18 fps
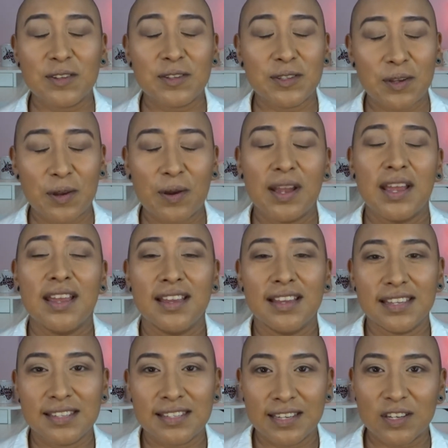So
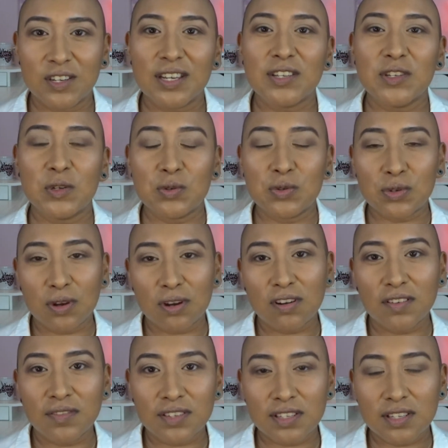I suggest you start
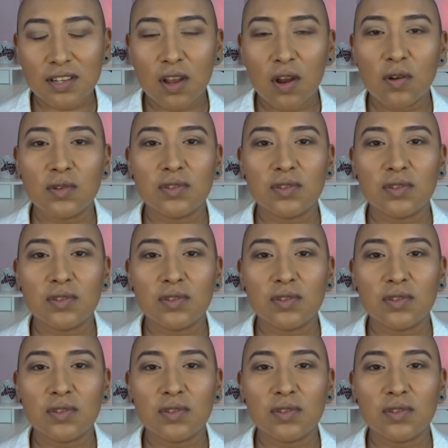off slow,